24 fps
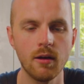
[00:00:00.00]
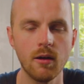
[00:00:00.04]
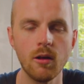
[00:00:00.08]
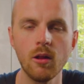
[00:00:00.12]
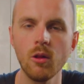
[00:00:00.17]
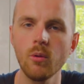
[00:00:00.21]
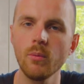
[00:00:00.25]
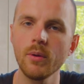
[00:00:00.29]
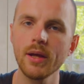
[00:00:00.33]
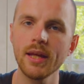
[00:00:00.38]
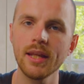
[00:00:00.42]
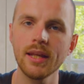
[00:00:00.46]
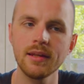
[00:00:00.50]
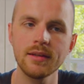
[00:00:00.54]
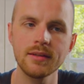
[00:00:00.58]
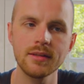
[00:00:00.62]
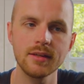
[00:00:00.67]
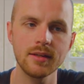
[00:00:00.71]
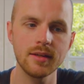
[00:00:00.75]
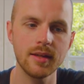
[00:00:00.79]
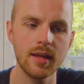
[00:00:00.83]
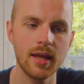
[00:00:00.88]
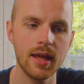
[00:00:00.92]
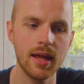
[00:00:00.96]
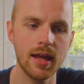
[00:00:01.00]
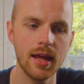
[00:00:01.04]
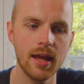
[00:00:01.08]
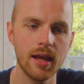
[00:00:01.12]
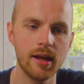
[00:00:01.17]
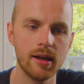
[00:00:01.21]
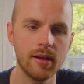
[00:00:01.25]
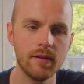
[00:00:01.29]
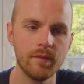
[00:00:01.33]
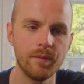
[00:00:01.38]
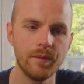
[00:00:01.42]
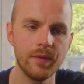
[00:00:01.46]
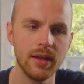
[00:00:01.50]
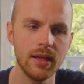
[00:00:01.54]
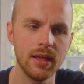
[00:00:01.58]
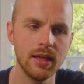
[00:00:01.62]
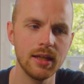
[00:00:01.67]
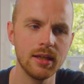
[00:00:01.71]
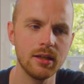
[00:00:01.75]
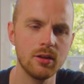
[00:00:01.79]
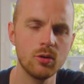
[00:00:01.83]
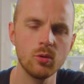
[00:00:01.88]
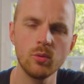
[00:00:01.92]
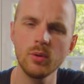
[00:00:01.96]
all went. And
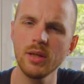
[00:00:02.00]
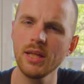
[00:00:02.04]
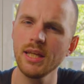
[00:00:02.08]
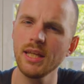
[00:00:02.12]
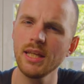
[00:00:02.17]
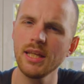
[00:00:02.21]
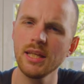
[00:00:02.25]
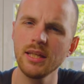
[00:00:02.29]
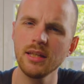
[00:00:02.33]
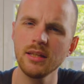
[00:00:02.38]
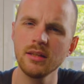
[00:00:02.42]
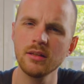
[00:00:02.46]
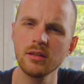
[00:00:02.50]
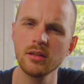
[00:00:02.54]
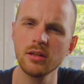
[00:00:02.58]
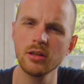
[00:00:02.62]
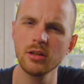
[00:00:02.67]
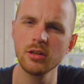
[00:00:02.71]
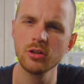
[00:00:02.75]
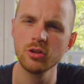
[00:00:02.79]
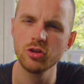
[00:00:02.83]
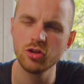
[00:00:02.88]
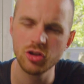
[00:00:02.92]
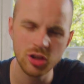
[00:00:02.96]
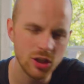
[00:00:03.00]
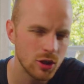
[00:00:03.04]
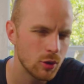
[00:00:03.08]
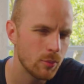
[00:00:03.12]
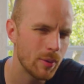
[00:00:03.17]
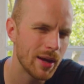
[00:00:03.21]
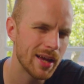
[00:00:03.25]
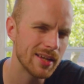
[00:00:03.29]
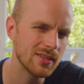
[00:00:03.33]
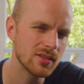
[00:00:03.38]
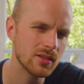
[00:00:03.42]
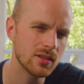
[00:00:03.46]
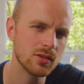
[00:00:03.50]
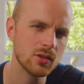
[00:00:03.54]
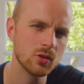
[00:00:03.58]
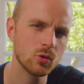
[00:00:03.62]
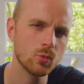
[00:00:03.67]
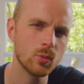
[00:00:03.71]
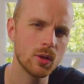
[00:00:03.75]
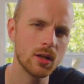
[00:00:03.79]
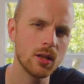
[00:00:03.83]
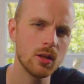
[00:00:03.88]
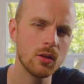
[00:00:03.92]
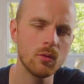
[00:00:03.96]
the green geo baskets as
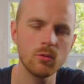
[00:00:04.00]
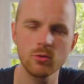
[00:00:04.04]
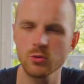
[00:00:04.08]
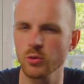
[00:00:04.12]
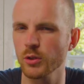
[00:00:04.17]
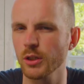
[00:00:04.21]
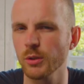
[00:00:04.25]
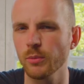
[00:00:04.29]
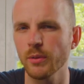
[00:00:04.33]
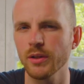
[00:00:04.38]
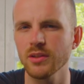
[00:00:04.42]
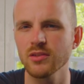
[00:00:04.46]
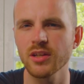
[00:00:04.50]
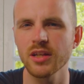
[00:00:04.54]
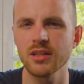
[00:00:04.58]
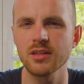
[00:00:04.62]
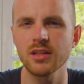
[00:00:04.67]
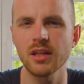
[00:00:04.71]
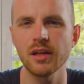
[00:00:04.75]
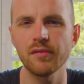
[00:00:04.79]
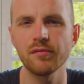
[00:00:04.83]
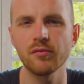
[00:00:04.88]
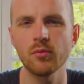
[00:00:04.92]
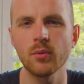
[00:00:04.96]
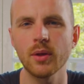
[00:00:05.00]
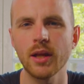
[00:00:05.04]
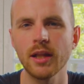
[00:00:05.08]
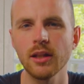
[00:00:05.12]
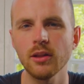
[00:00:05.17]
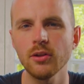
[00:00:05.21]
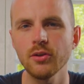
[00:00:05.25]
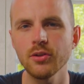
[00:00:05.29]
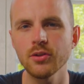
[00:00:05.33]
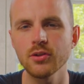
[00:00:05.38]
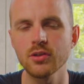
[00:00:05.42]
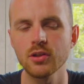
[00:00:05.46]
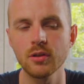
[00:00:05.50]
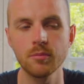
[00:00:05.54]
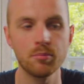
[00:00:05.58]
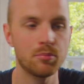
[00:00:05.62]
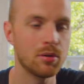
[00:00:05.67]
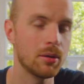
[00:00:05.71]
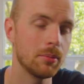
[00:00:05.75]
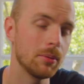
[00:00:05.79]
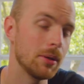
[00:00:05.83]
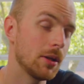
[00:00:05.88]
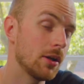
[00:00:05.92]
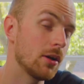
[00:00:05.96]
well. was only one size left when I looked.
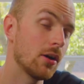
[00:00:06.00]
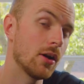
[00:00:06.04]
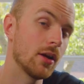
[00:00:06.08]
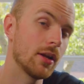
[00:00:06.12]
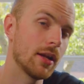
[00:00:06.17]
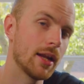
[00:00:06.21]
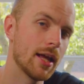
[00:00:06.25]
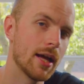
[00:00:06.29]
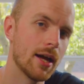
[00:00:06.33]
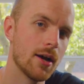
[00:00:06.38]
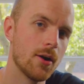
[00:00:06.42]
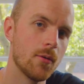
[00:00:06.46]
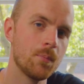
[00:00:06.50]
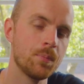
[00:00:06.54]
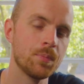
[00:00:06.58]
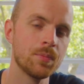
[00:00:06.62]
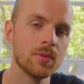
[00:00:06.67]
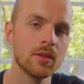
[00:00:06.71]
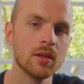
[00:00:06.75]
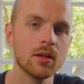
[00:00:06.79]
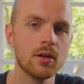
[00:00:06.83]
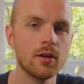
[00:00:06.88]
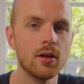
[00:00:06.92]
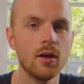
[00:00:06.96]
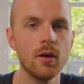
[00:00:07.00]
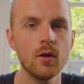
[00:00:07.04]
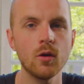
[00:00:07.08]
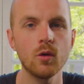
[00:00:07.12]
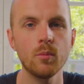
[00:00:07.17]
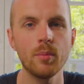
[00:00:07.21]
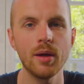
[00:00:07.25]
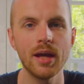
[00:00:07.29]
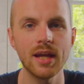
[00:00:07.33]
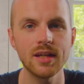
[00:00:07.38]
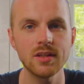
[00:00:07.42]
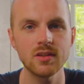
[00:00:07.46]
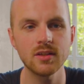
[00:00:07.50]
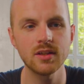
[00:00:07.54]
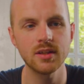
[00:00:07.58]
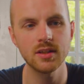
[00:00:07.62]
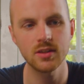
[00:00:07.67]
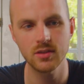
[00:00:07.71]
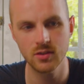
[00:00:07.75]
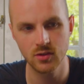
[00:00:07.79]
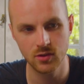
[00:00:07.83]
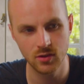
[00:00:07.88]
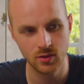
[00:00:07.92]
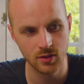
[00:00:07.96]
Probably gone now. Cargo
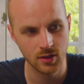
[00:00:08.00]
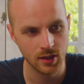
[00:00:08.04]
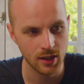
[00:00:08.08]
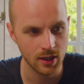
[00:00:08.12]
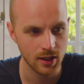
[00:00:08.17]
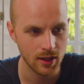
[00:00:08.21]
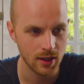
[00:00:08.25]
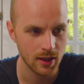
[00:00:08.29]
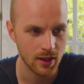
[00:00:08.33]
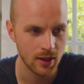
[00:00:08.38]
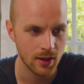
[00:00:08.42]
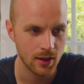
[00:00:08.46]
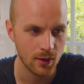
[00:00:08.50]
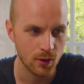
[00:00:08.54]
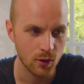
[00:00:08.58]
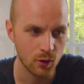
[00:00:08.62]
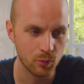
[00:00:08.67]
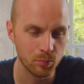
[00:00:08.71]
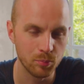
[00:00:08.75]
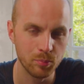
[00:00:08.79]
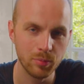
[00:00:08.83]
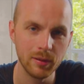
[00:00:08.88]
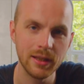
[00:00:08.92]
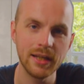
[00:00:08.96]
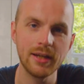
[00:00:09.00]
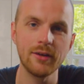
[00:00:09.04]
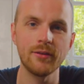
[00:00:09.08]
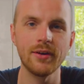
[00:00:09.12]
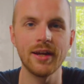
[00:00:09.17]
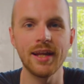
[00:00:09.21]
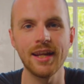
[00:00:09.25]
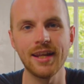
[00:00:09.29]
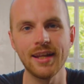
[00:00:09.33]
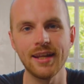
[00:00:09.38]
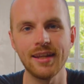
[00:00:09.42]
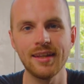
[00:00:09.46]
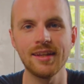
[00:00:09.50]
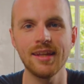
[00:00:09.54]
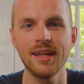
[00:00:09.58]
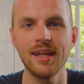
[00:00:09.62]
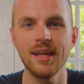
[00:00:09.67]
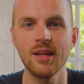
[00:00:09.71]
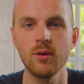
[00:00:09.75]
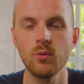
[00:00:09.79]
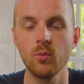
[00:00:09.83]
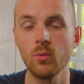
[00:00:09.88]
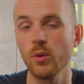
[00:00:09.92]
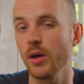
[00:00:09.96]
baskets obliterated
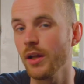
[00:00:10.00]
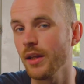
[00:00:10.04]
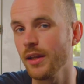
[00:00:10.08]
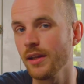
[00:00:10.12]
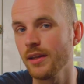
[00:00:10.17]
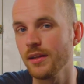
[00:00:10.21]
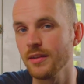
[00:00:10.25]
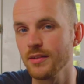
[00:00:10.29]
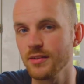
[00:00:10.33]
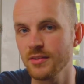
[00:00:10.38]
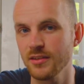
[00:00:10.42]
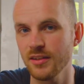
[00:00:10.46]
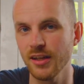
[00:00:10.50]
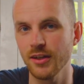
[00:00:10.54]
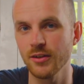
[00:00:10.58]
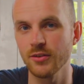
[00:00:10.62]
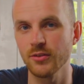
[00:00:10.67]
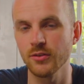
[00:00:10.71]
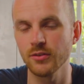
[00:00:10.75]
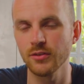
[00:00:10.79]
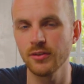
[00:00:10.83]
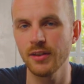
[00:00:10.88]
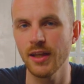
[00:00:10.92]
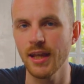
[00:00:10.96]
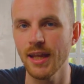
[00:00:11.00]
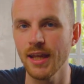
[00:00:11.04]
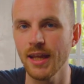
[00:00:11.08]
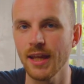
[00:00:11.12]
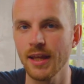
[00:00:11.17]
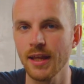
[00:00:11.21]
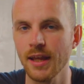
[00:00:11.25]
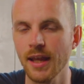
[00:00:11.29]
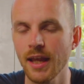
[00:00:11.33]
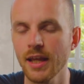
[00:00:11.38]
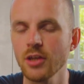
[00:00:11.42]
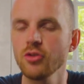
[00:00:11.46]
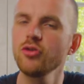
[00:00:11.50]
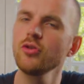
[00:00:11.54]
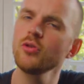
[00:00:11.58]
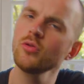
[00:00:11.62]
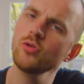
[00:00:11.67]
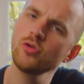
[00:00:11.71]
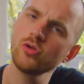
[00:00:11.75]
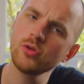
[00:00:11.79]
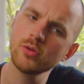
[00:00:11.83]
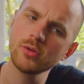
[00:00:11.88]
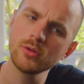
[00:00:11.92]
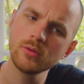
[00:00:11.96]
in one single day, as
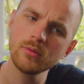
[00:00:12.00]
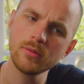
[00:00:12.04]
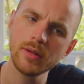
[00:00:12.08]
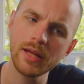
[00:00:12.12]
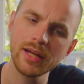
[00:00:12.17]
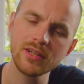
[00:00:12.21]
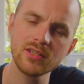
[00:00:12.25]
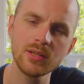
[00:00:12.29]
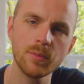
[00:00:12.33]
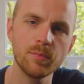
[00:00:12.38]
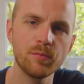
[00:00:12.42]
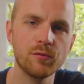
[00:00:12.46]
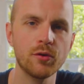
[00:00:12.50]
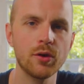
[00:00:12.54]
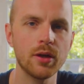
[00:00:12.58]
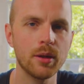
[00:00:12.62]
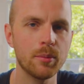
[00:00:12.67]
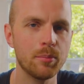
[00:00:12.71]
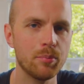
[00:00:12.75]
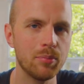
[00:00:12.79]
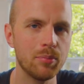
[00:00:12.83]
usual, except for the